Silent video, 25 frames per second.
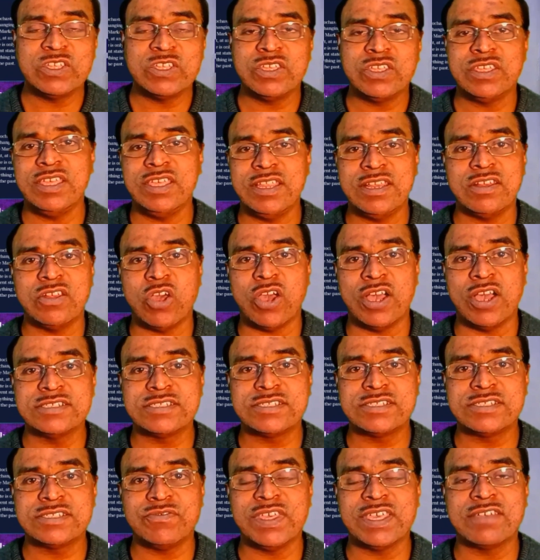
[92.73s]
In
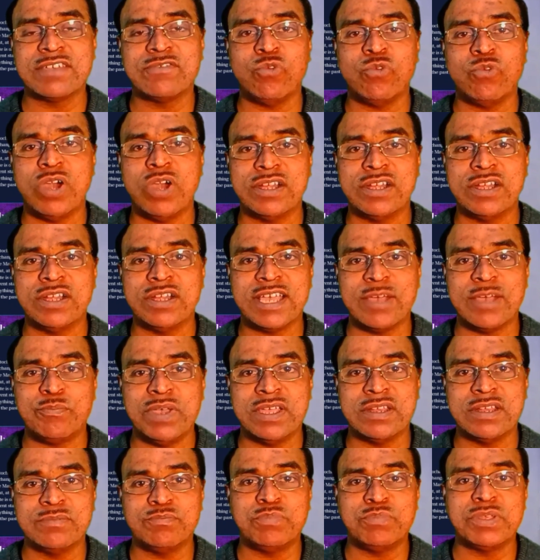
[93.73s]
last week what
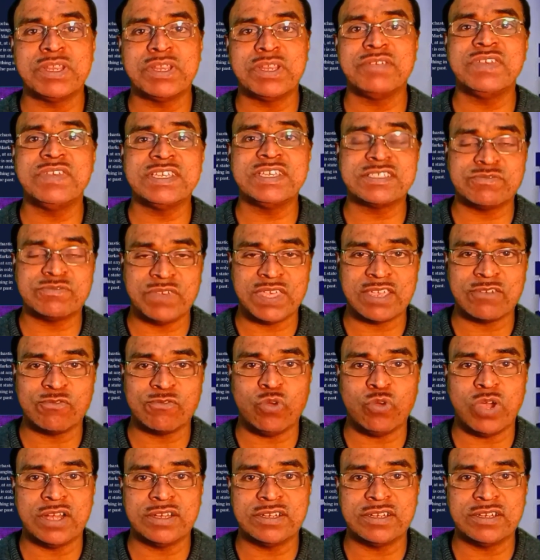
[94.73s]
happened, previous week
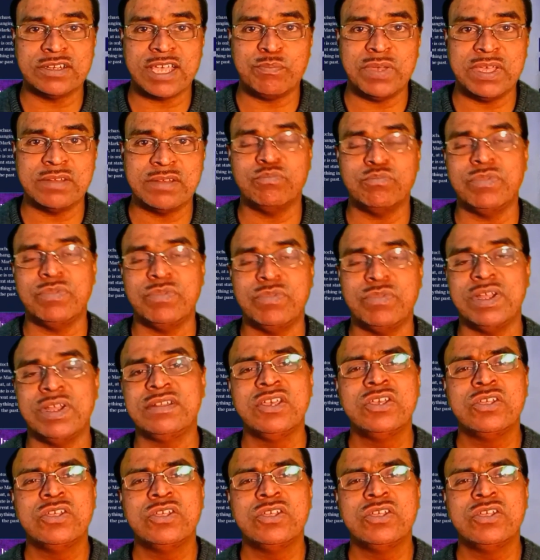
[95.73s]
what happened, but